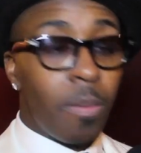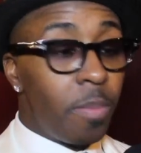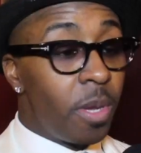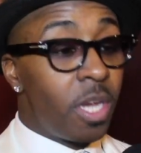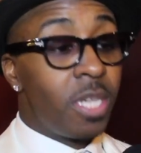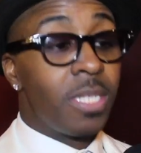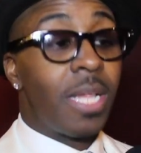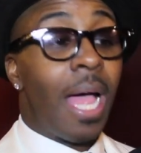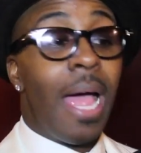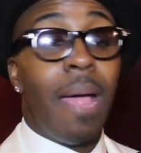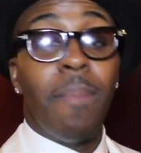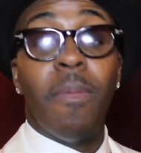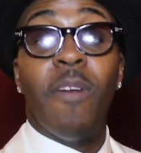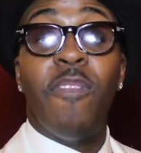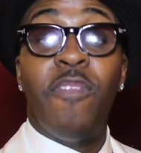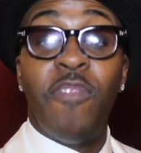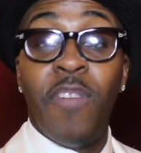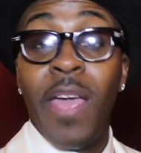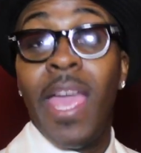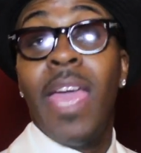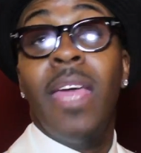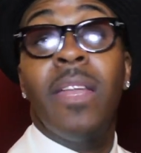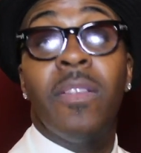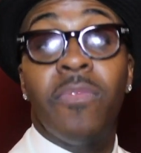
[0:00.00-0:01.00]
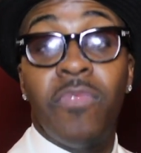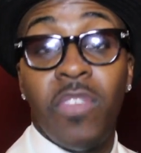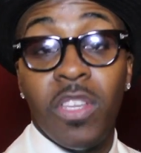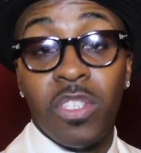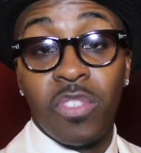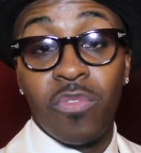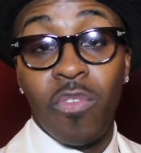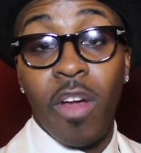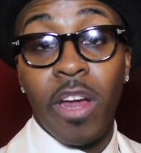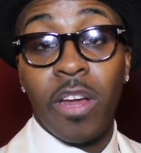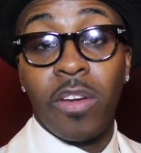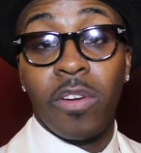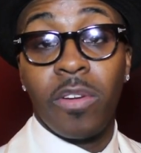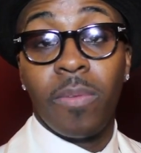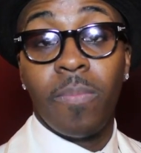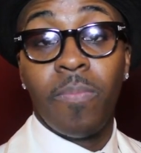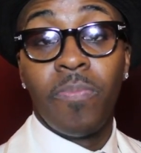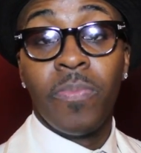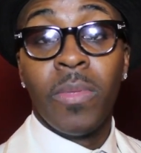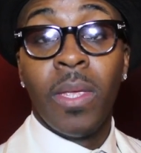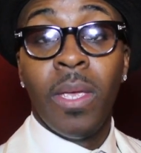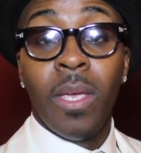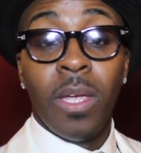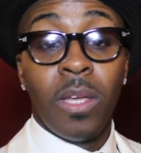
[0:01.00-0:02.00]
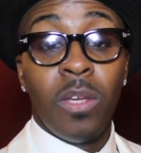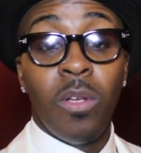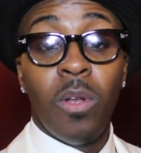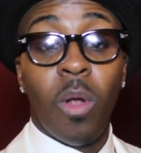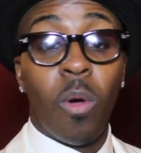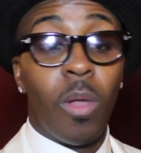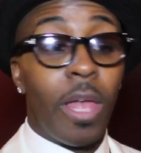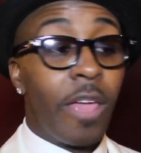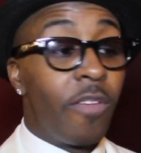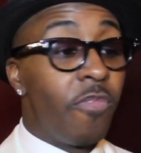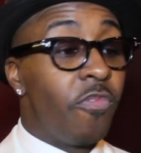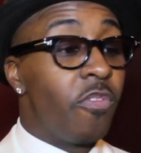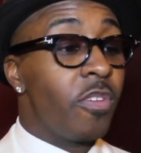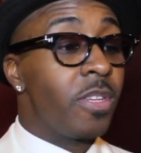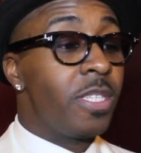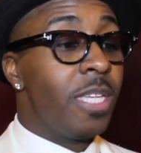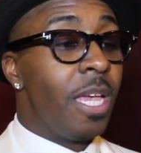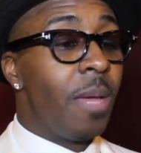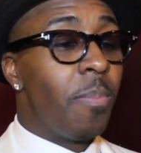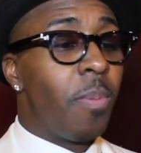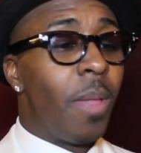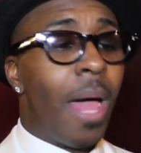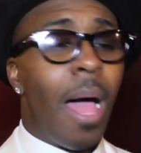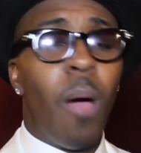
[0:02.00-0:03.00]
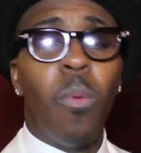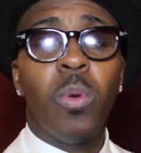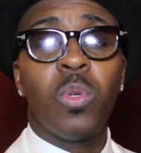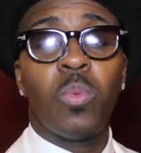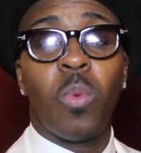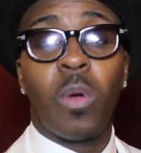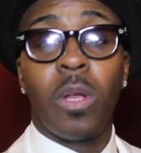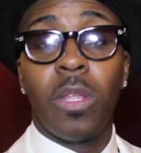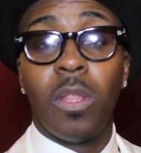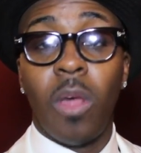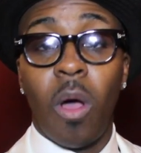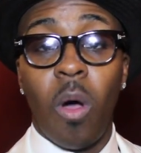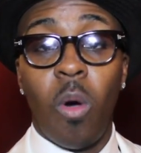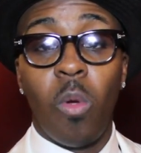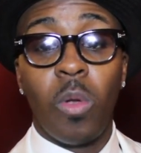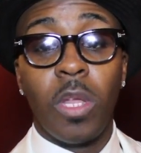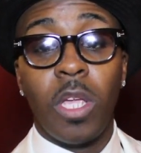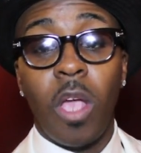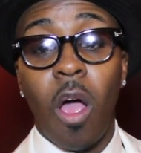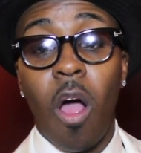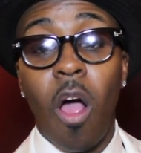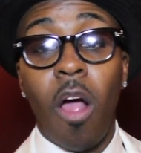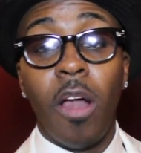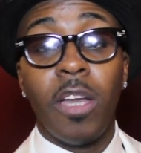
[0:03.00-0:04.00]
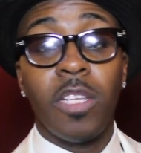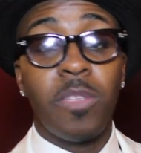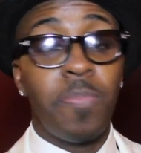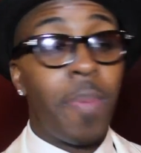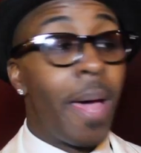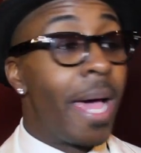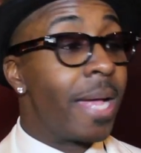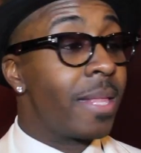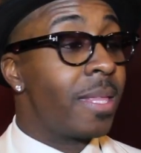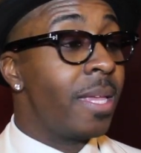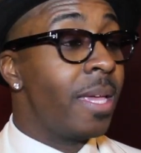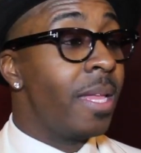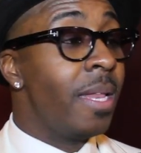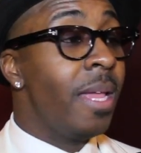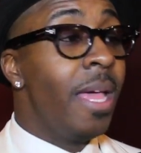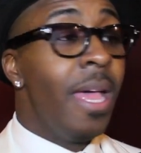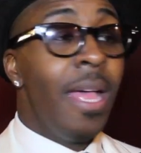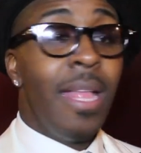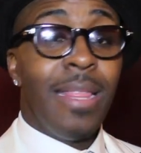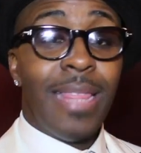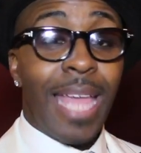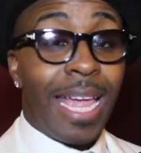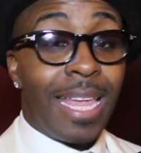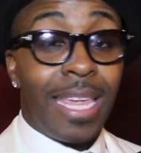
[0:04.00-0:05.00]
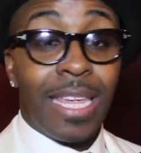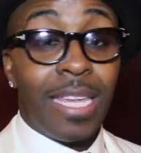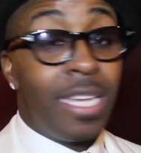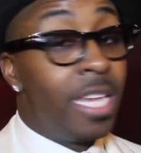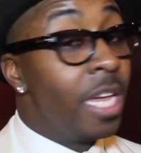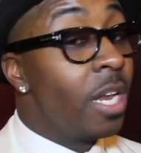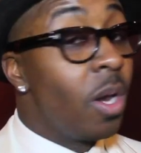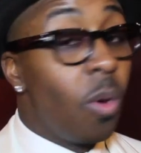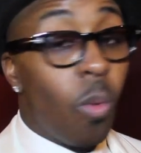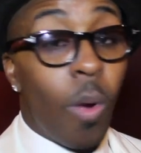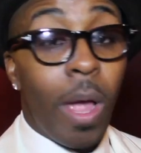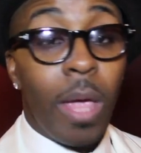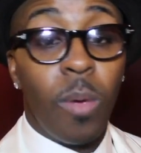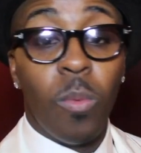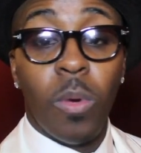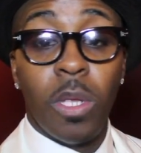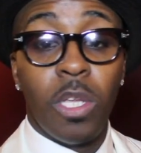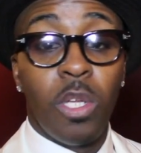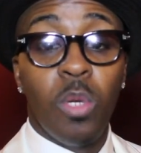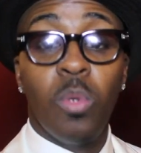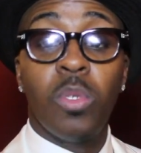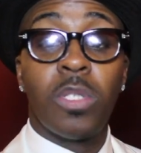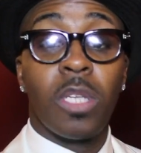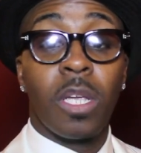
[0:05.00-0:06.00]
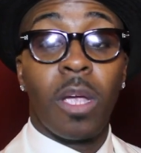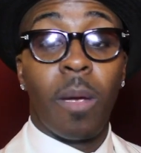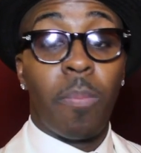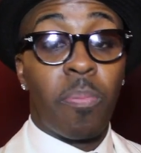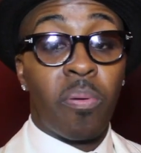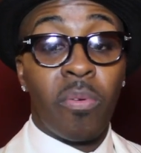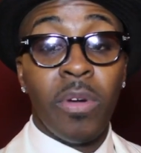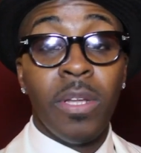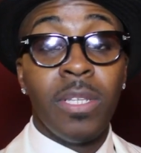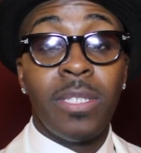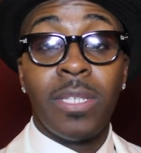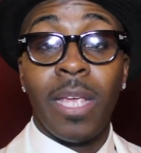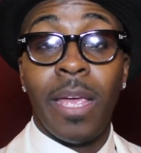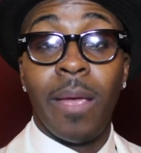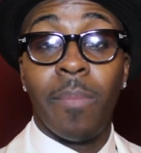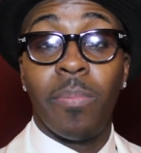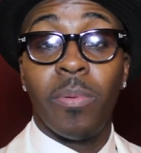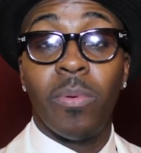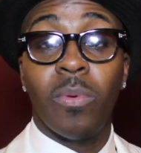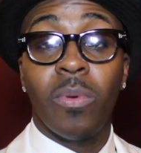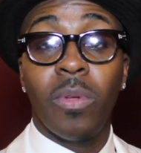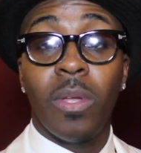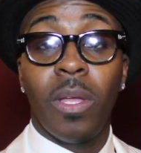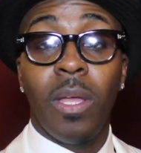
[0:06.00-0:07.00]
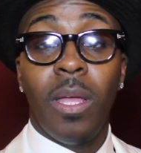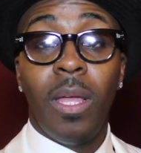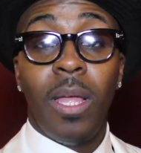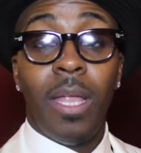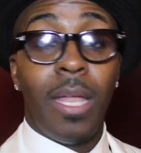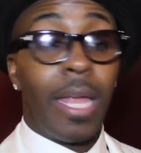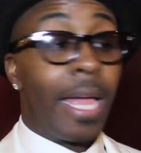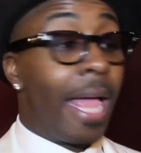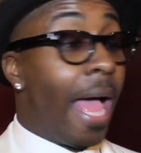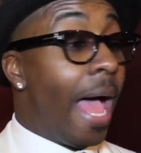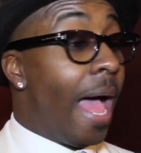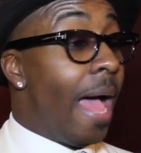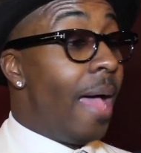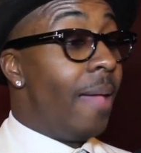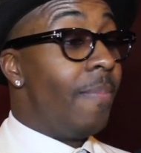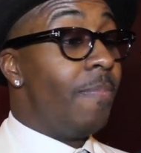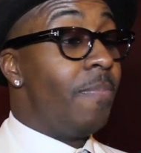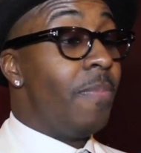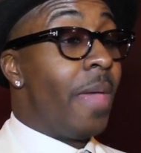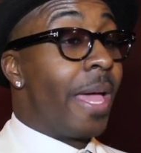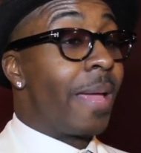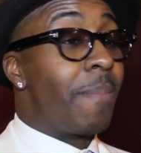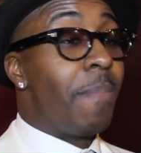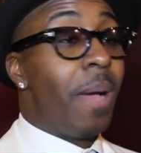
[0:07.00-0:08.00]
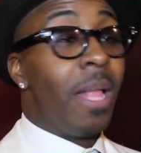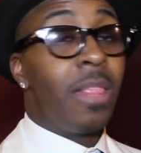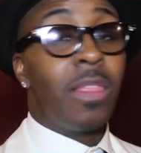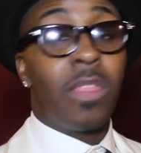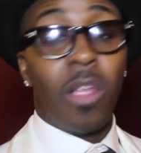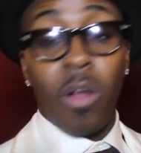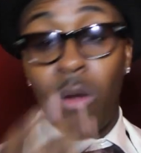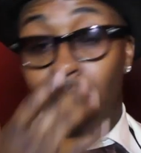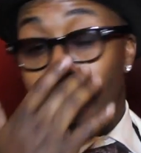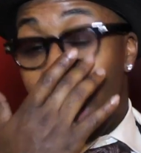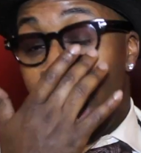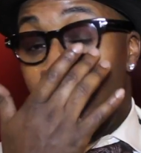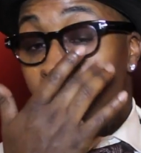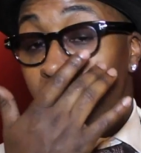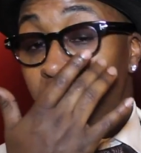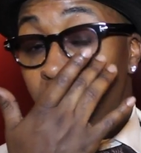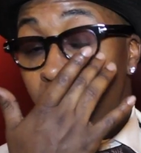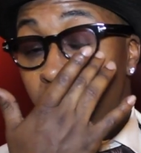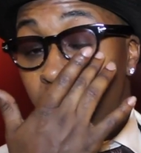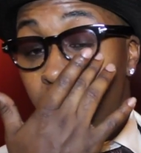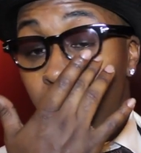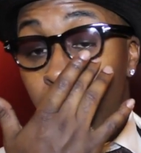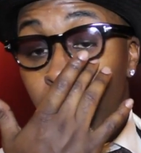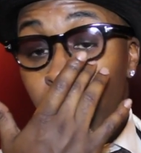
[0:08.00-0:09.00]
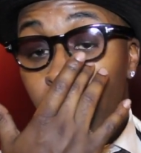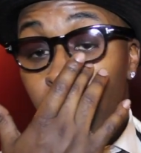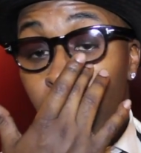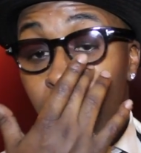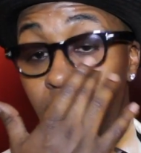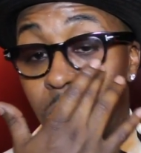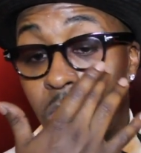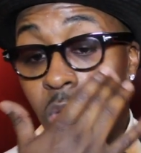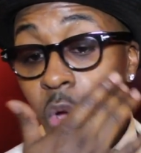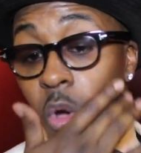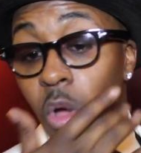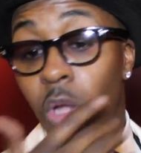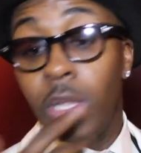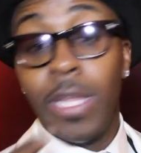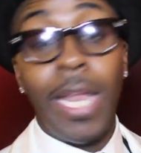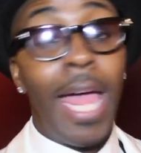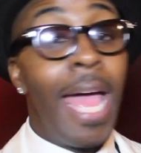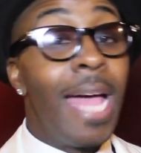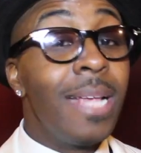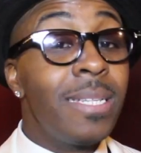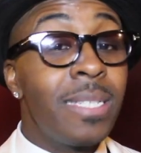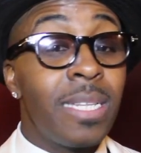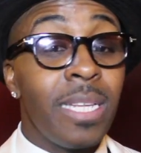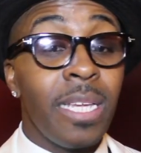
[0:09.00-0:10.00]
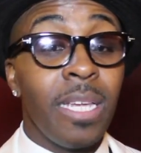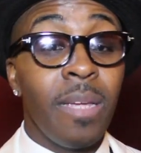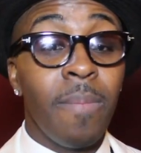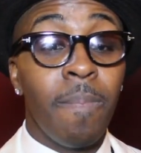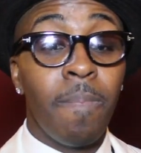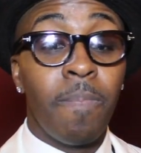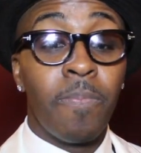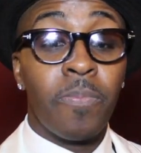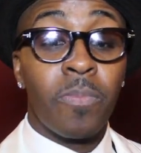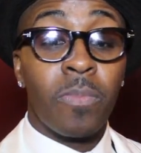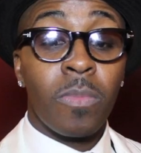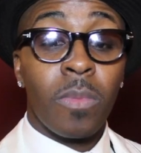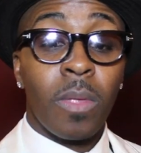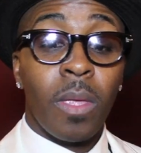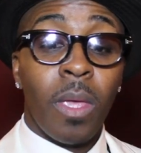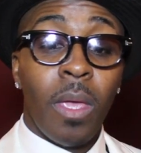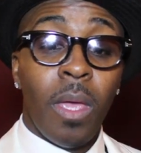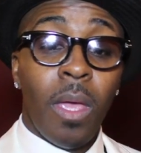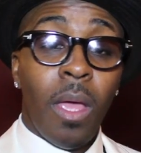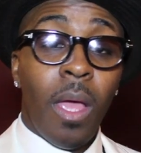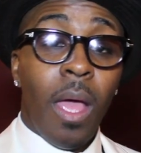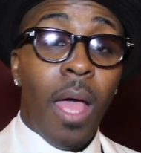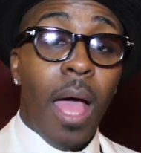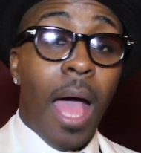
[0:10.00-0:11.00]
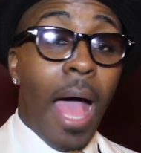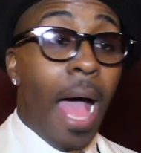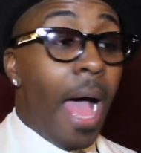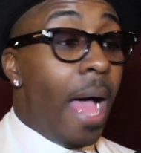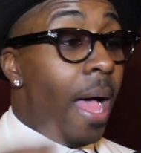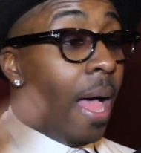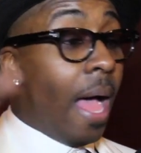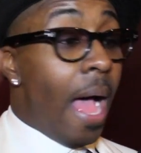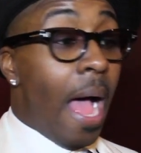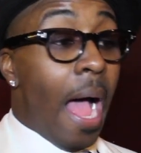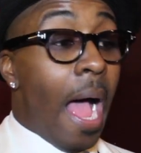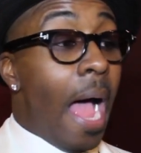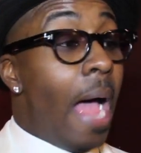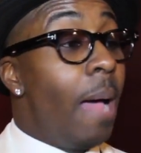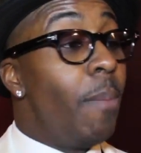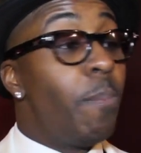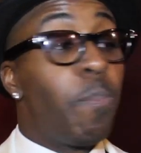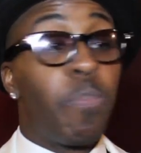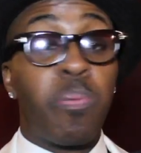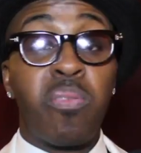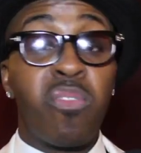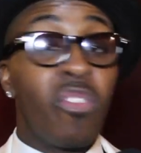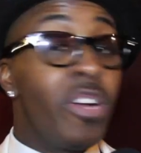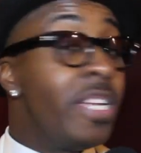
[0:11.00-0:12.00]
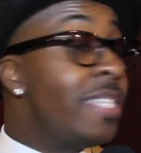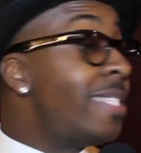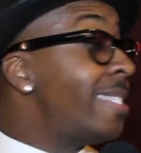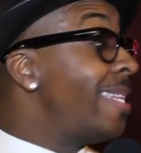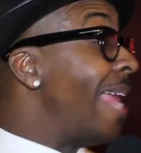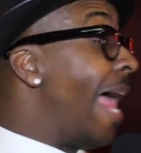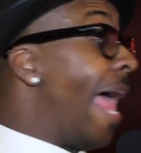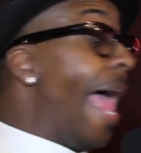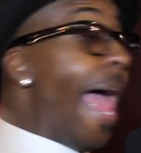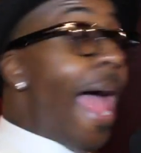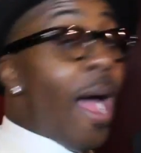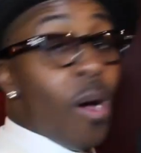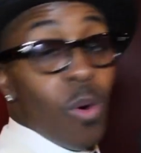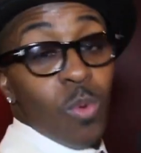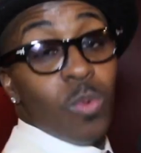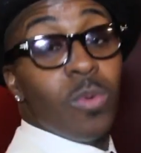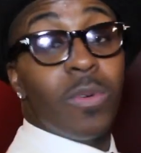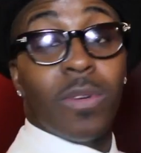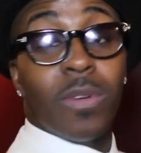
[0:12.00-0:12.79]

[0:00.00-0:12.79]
because I am a fan of this record. You know, like for example, I was one of the only artists back then that could get away with using a Prince sample. Like my third album, it's called Nasty. I Princed out.